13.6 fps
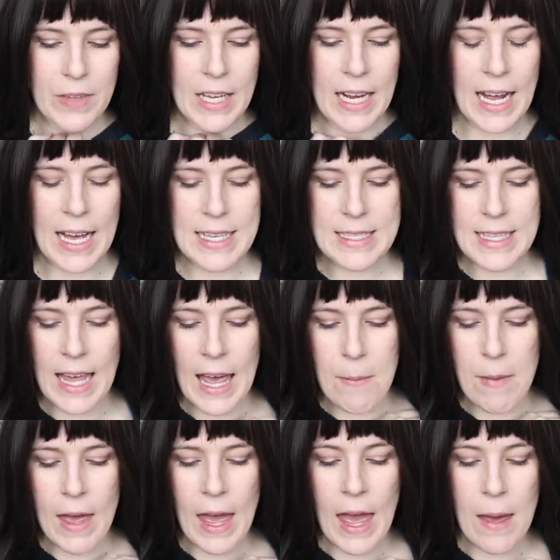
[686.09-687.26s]
It has
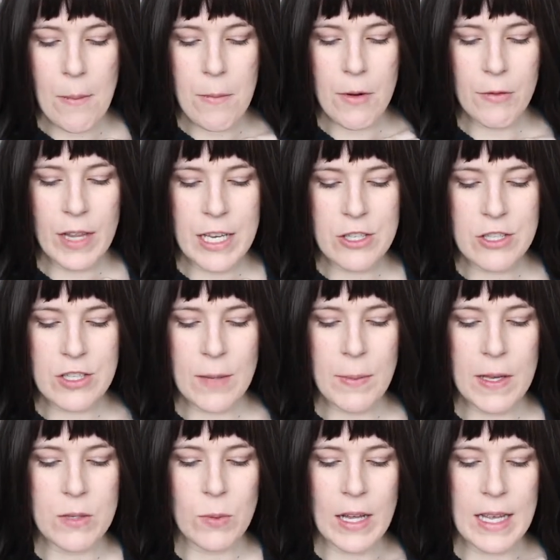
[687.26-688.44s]
MM relationship
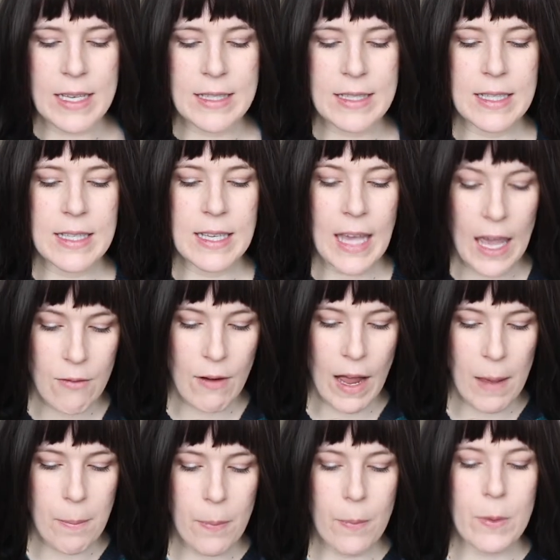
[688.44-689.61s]
as well as gay
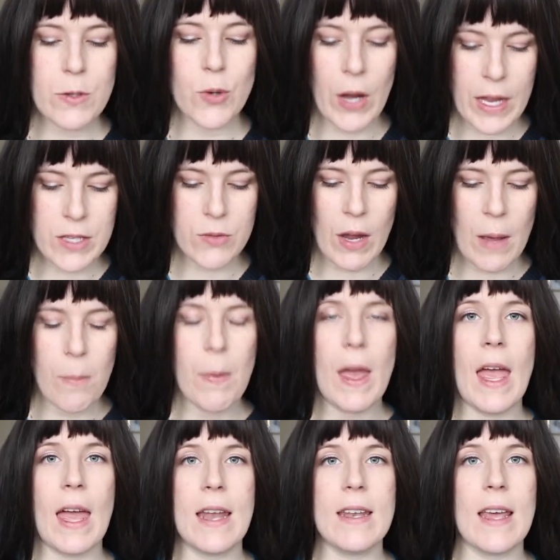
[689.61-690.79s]
rep, trans rep,
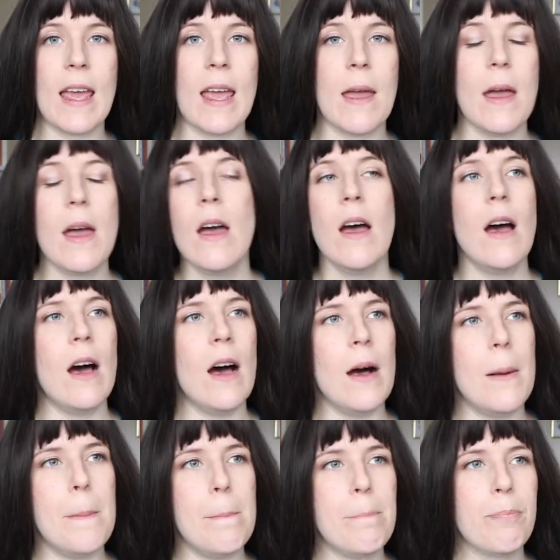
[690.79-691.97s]
and a
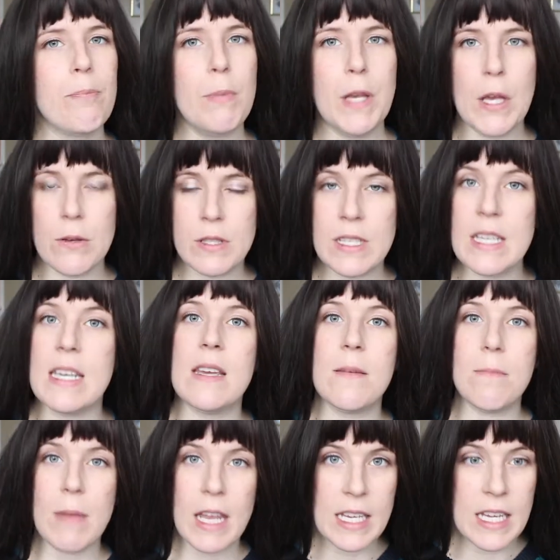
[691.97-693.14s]
POC
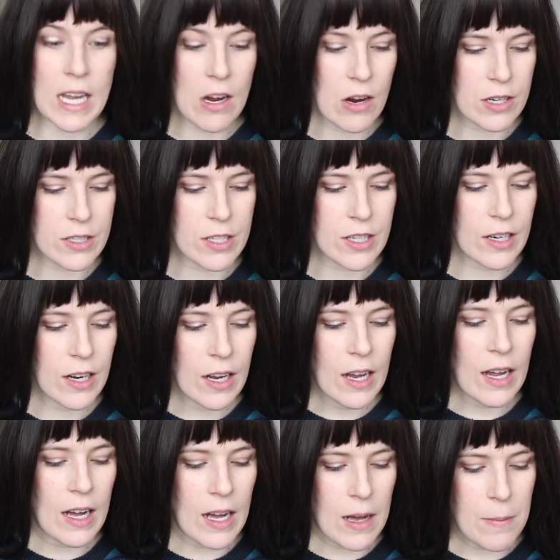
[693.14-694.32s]
main character.
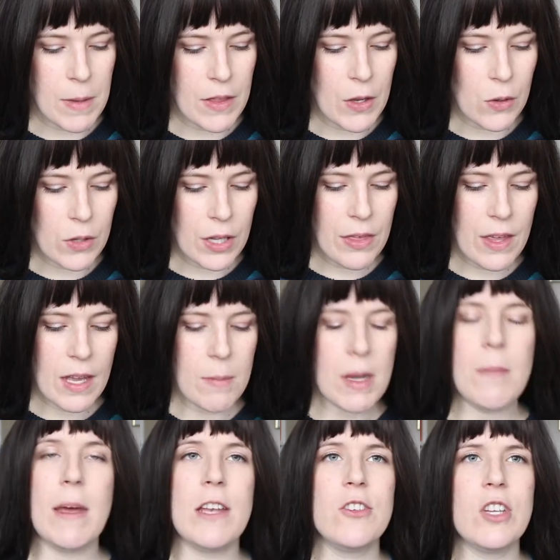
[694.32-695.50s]
The only thing I'm going
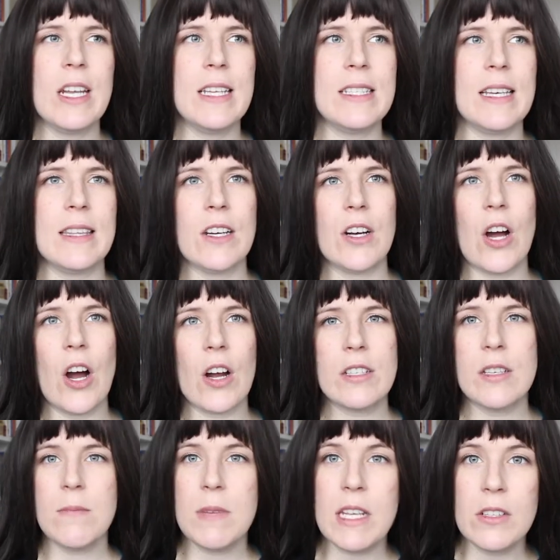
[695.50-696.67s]
to mention is that there are
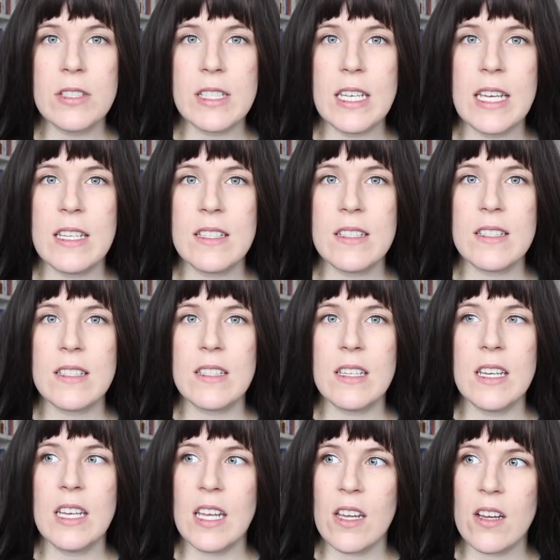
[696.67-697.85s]
some needle scenes
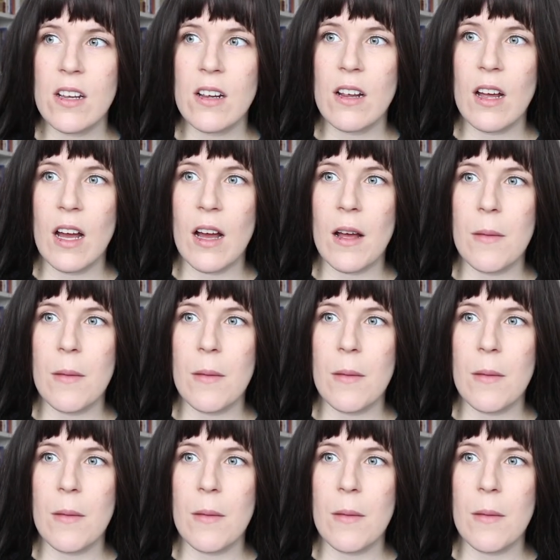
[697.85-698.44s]
in here,